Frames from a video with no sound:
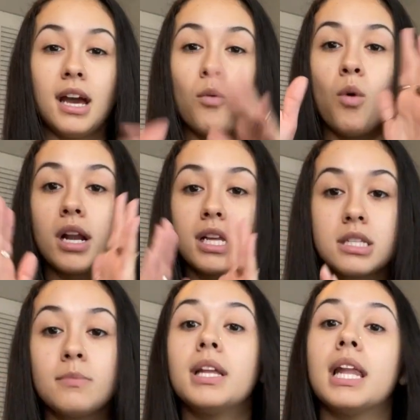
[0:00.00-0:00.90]
I want it
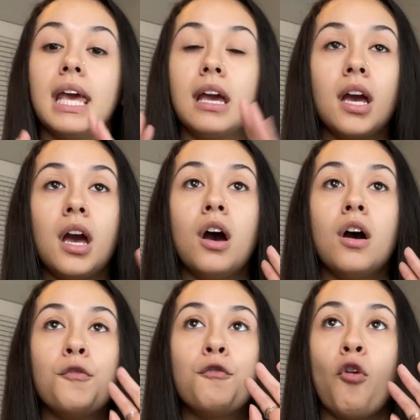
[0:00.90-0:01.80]
to be like
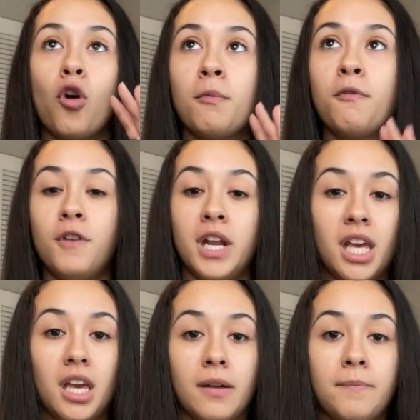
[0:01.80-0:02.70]

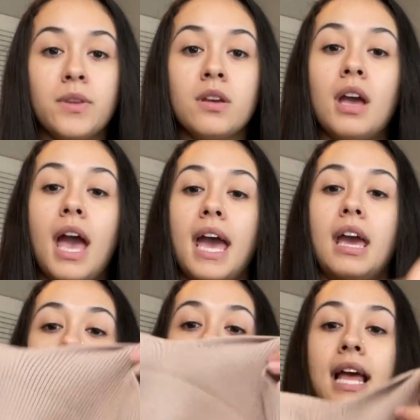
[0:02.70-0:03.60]
form-fitting,
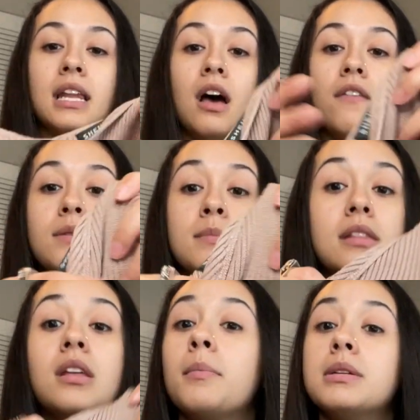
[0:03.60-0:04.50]
and I love the
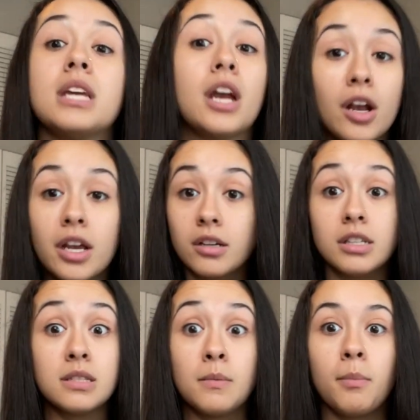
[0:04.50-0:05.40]
material
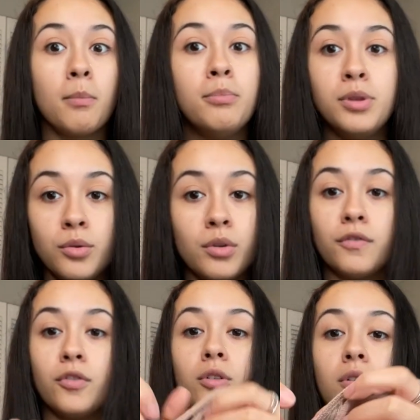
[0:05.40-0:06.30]
is
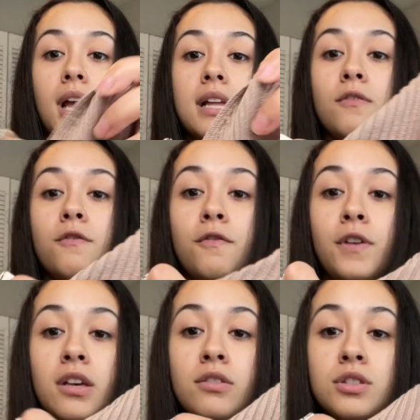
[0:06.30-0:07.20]
beautiful. It
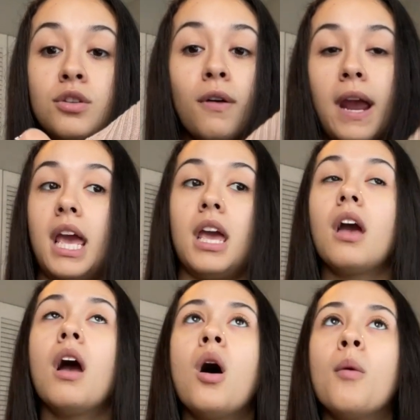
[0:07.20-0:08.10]
feels great,
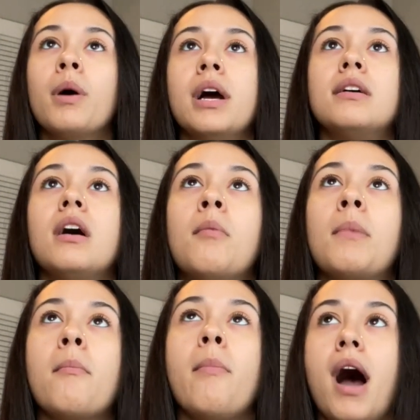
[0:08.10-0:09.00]
but on
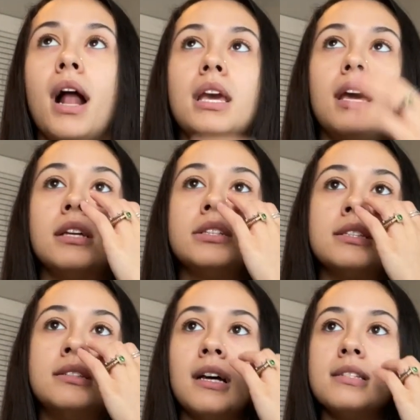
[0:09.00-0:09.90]
my body it
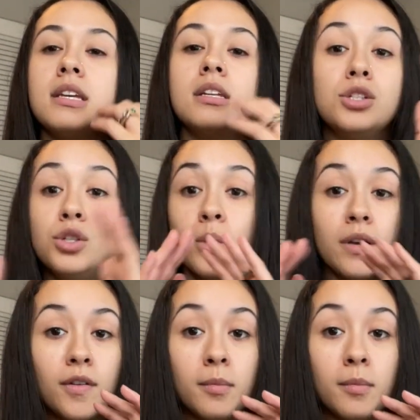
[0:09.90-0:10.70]
just doesn't do it for